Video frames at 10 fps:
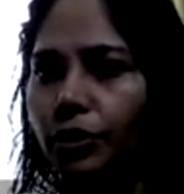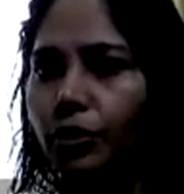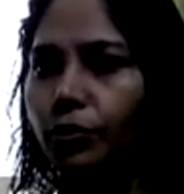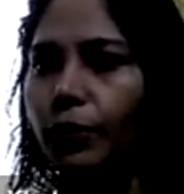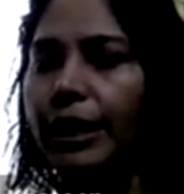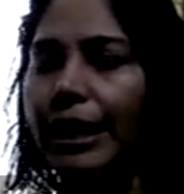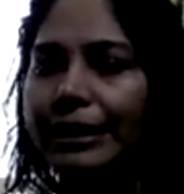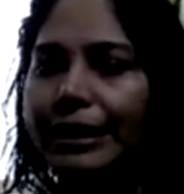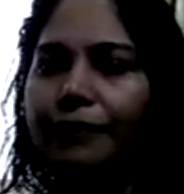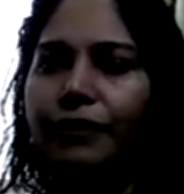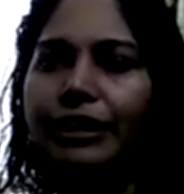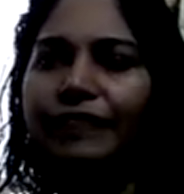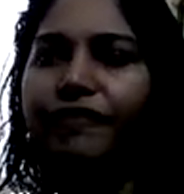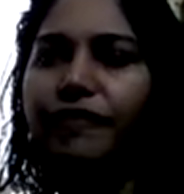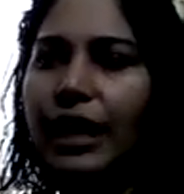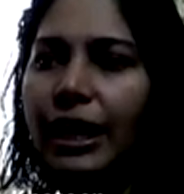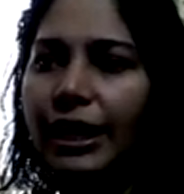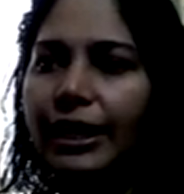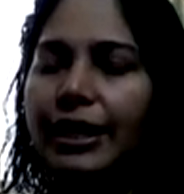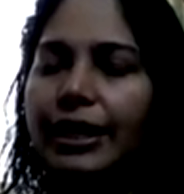a good one. And then when they
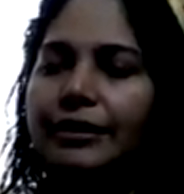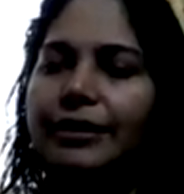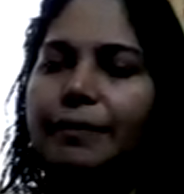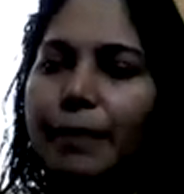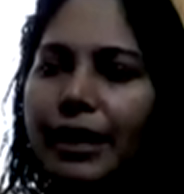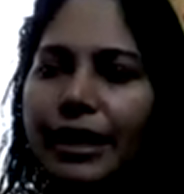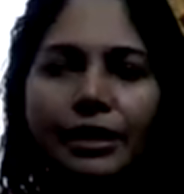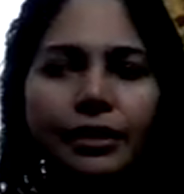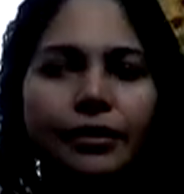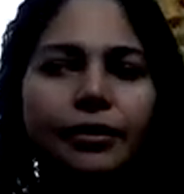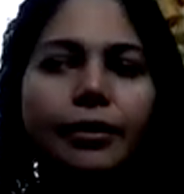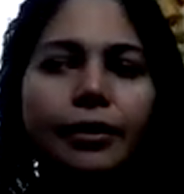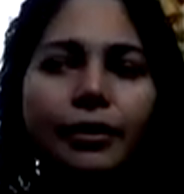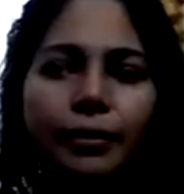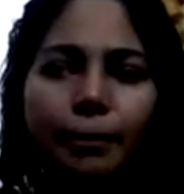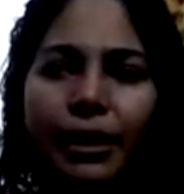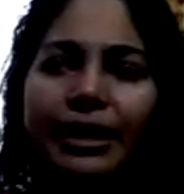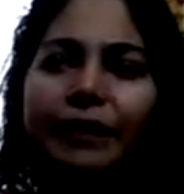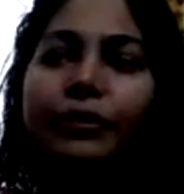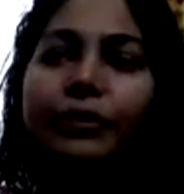fly, they make uh,
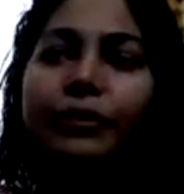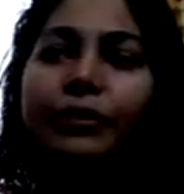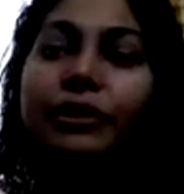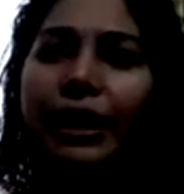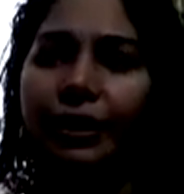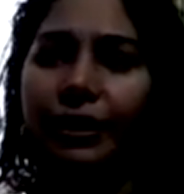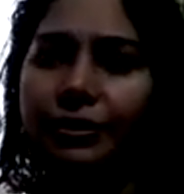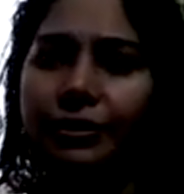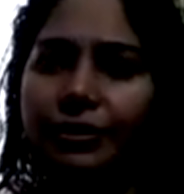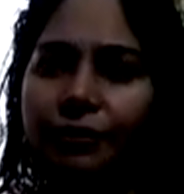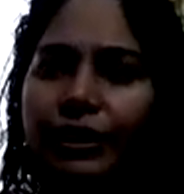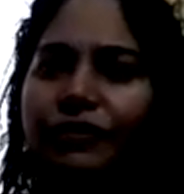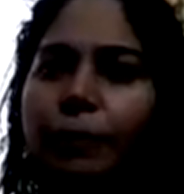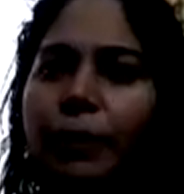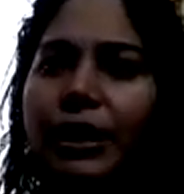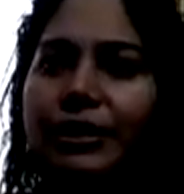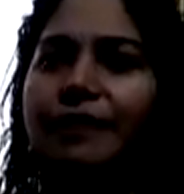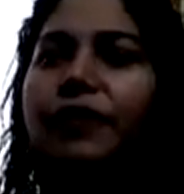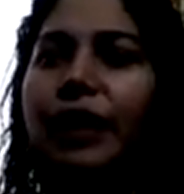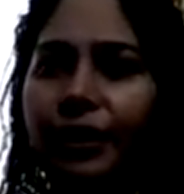money with the flying hours. With every
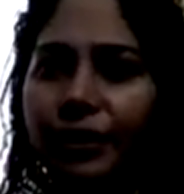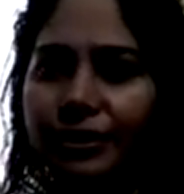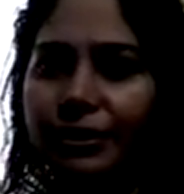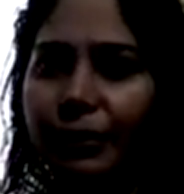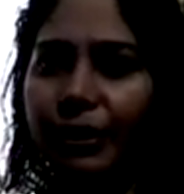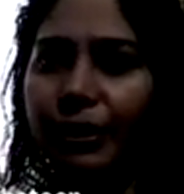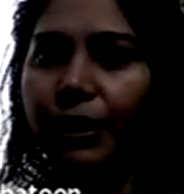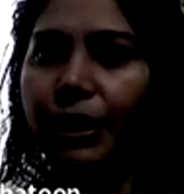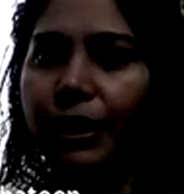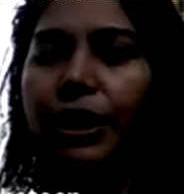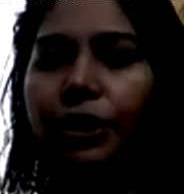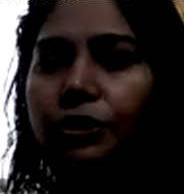passing mm-hmm. flying hours, they make money.